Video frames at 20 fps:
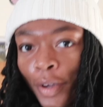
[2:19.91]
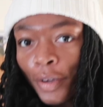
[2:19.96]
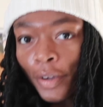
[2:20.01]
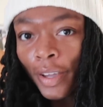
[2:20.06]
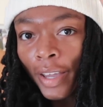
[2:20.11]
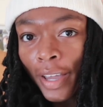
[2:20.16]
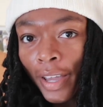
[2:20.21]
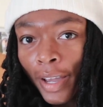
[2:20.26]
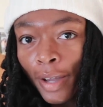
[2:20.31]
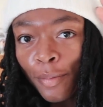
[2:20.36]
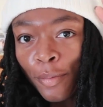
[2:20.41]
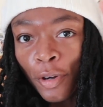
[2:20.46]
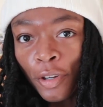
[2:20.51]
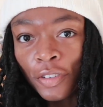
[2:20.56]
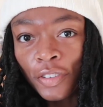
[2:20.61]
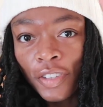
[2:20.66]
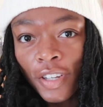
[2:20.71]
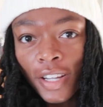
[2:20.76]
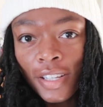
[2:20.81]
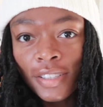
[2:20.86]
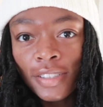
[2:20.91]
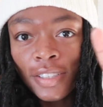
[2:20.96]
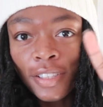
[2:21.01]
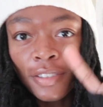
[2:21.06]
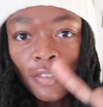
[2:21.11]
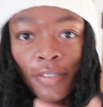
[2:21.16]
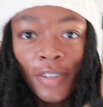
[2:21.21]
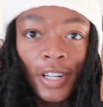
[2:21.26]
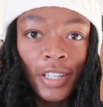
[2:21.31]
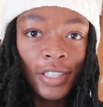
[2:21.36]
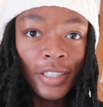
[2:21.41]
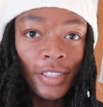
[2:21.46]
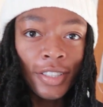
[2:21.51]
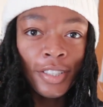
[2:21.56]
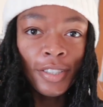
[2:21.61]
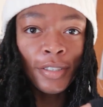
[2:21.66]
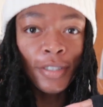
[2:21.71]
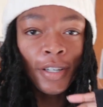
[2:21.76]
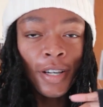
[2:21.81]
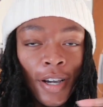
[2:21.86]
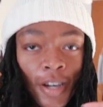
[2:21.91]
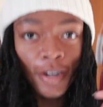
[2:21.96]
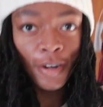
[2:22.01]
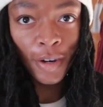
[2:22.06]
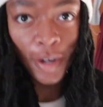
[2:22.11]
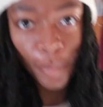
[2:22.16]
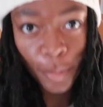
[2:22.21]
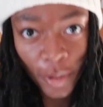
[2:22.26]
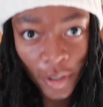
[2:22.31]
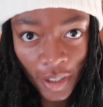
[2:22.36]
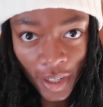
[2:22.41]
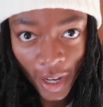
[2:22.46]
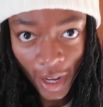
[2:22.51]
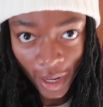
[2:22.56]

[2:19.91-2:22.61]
Okay, I'm all dressed and ready to go. I put on a